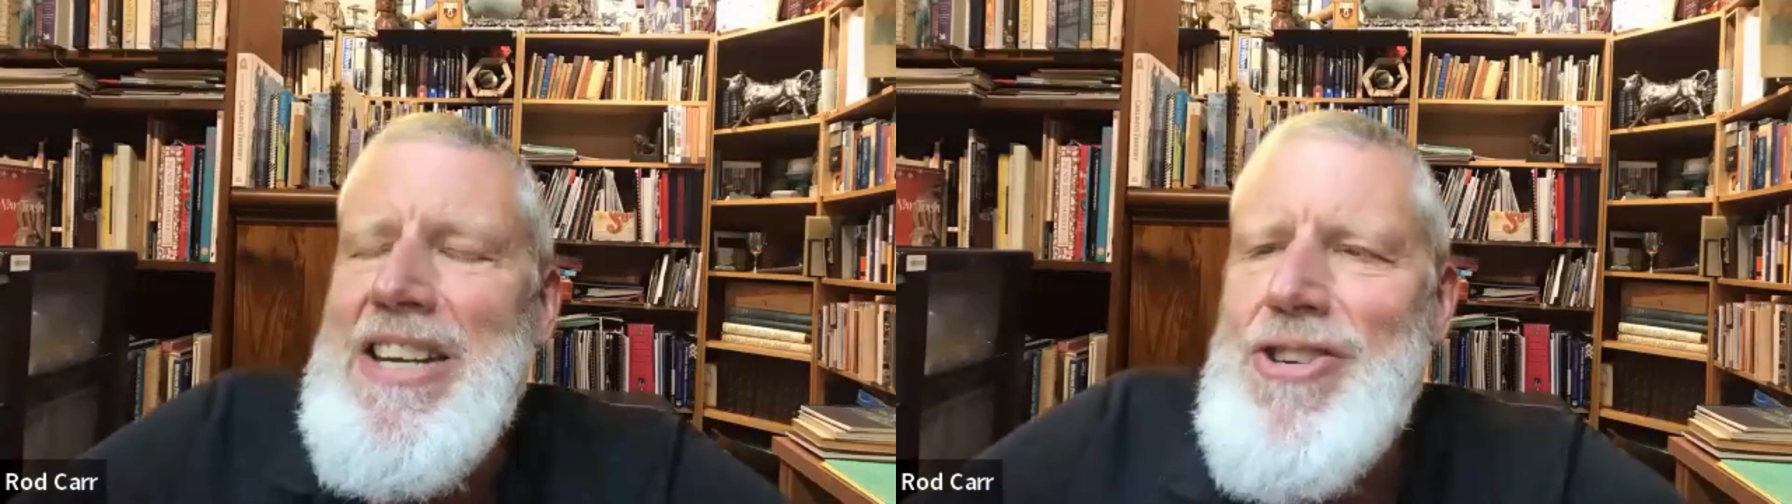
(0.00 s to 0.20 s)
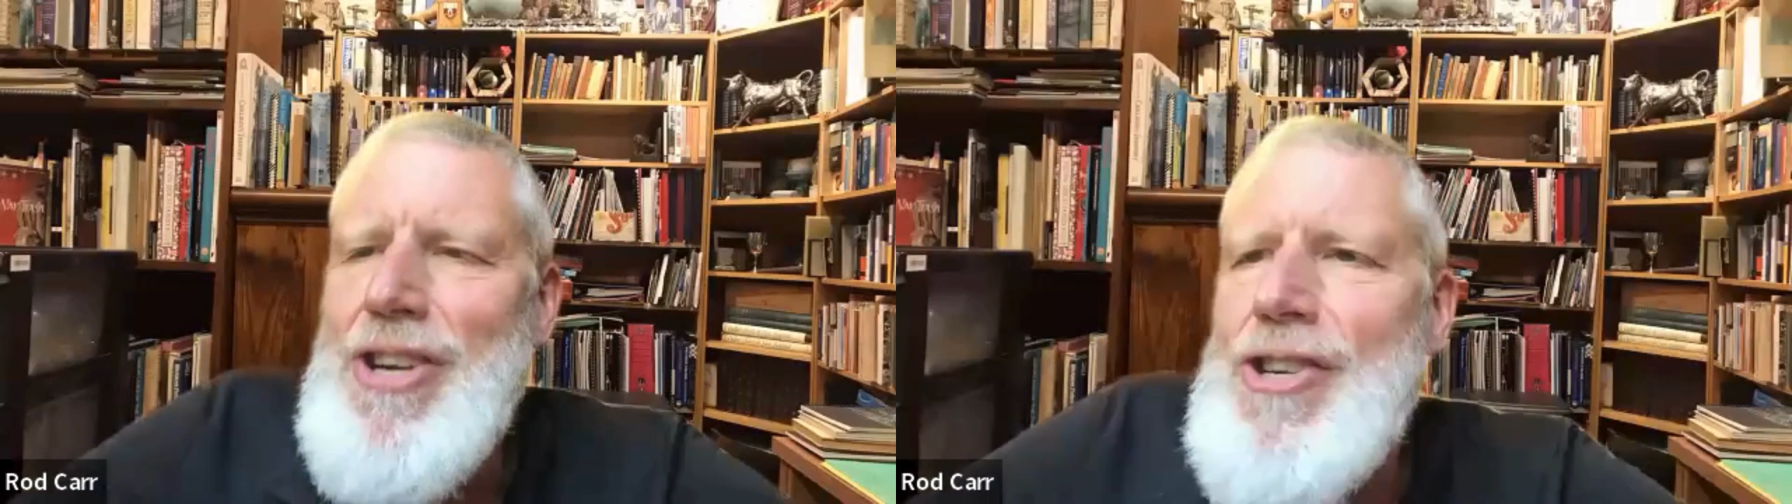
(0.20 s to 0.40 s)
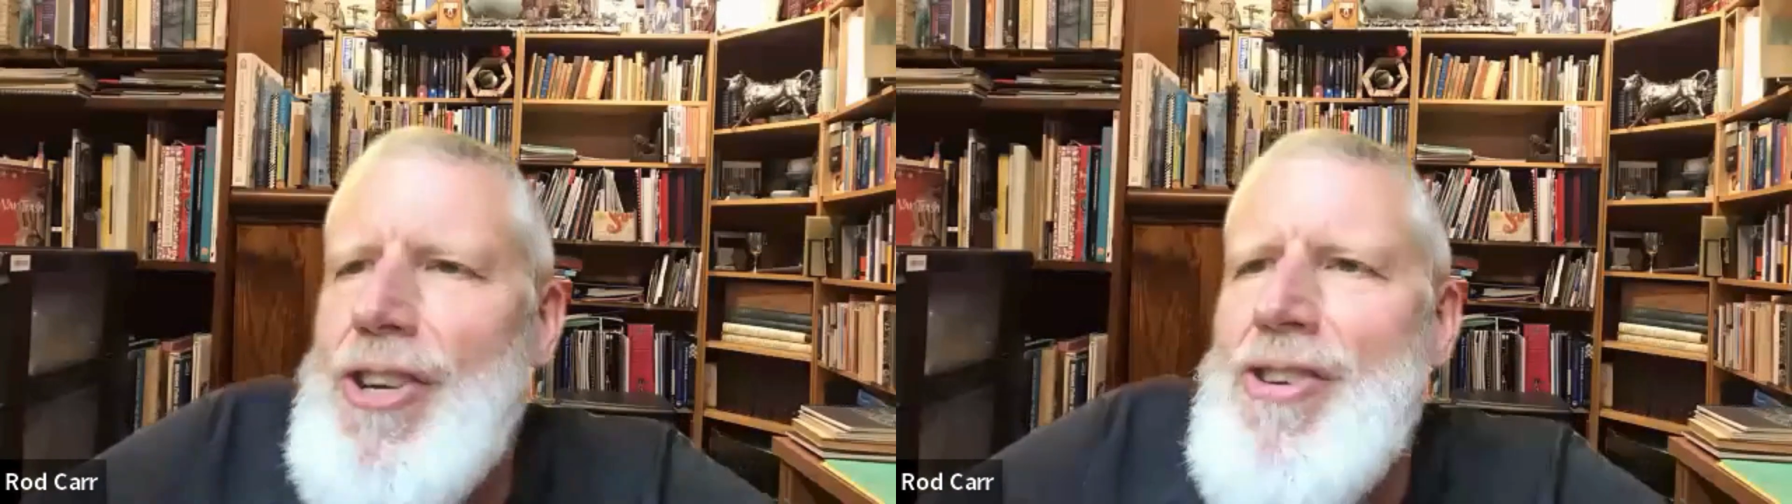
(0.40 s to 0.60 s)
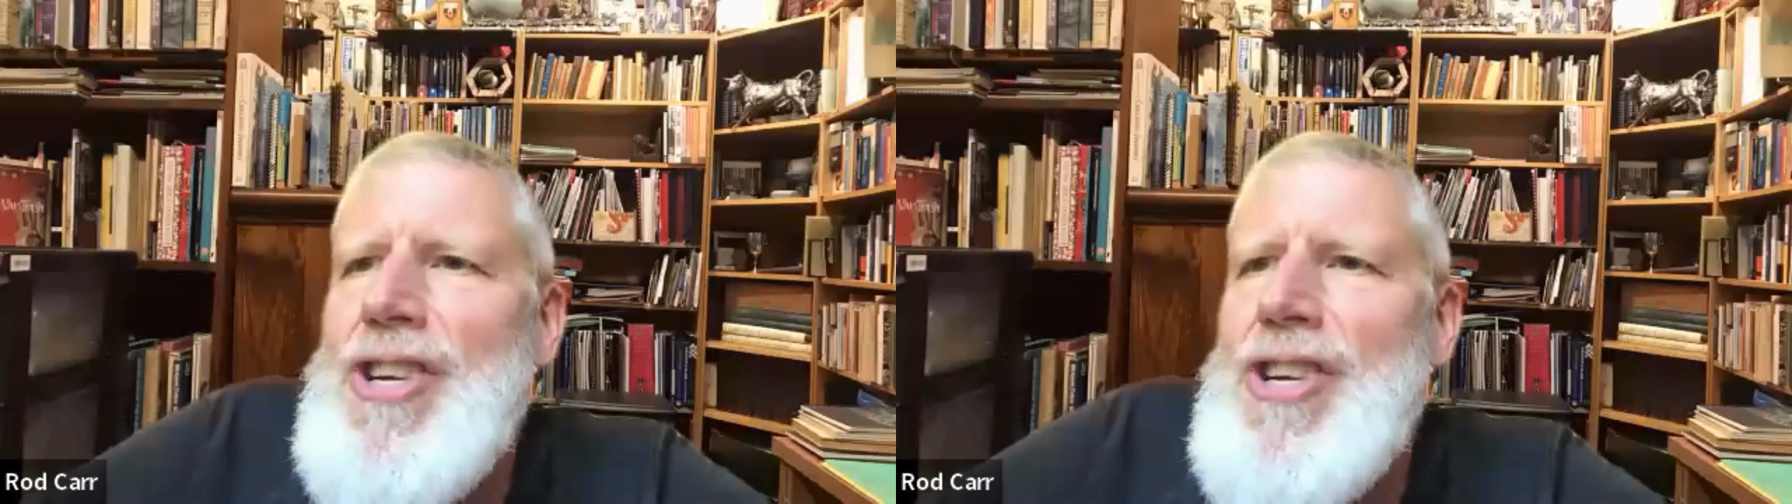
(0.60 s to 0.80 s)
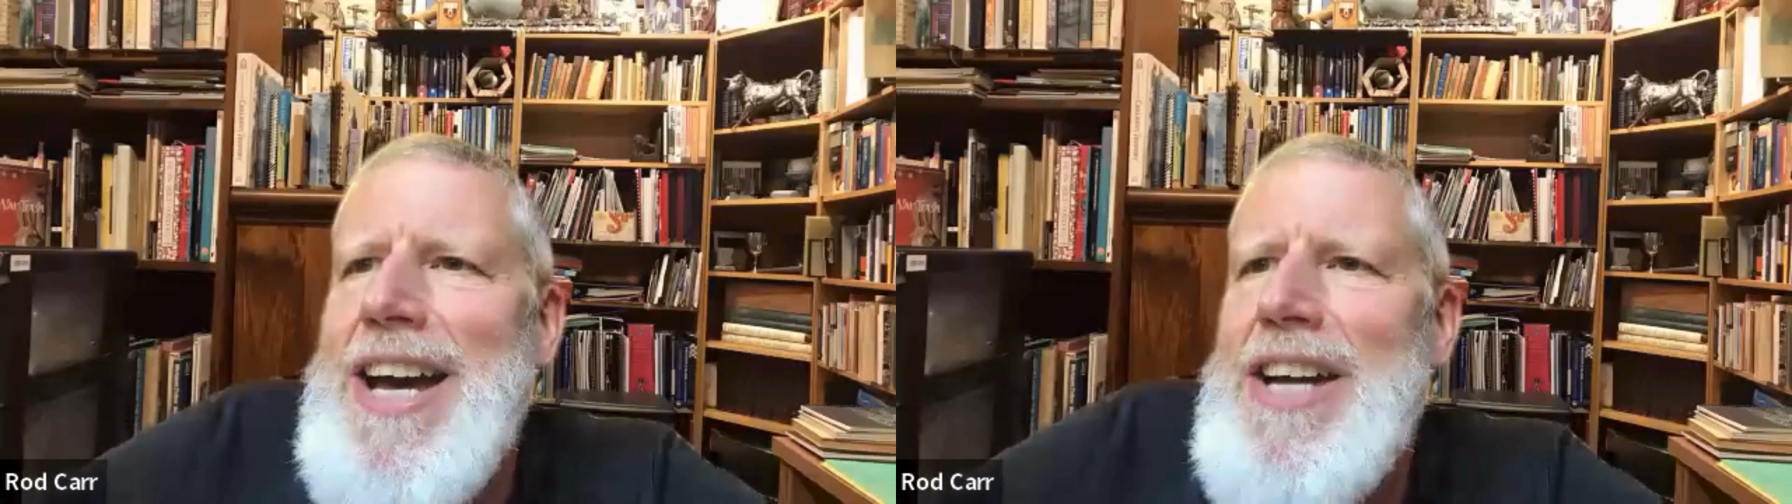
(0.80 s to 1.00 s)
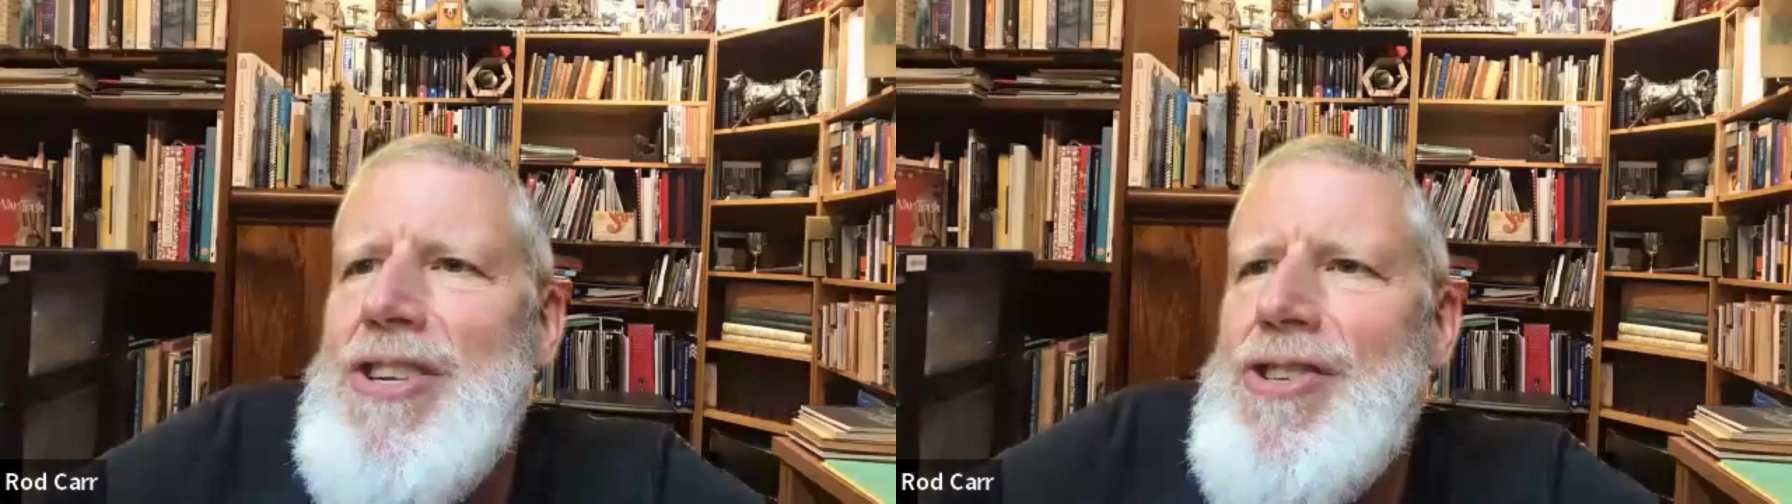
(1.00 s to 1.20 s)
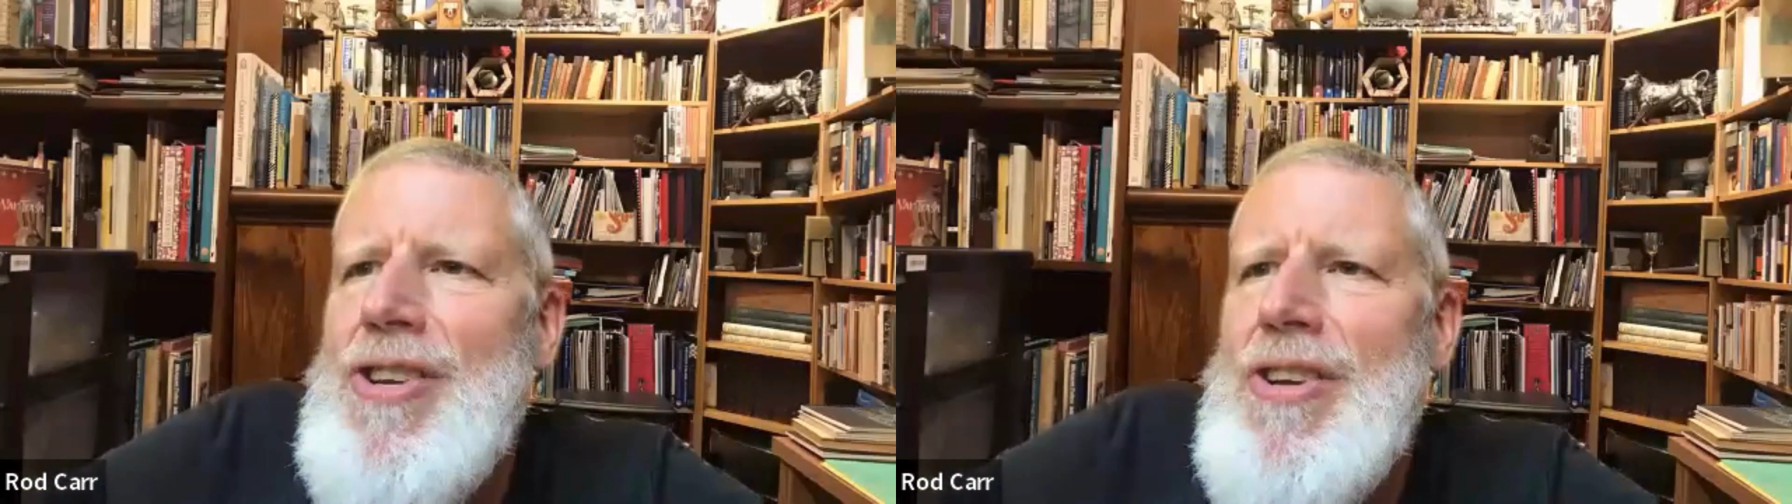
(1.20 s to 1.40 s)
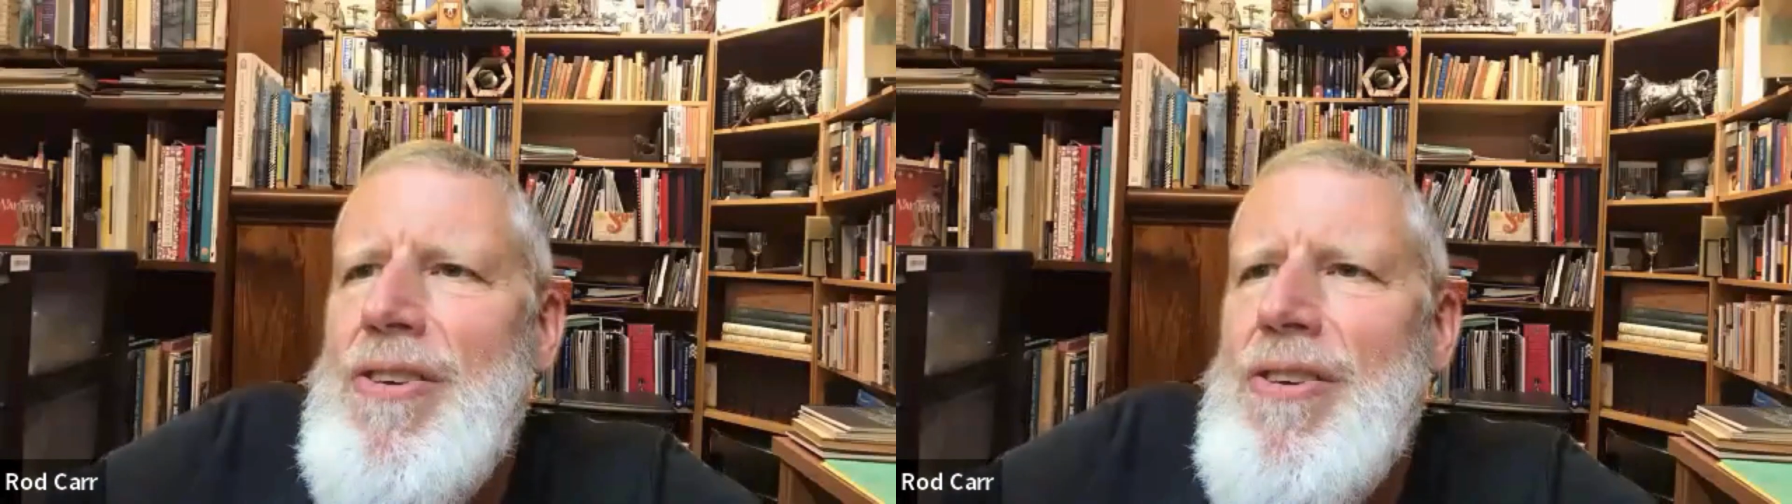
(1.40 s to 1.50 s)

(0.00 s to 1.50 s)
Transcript: addition, charge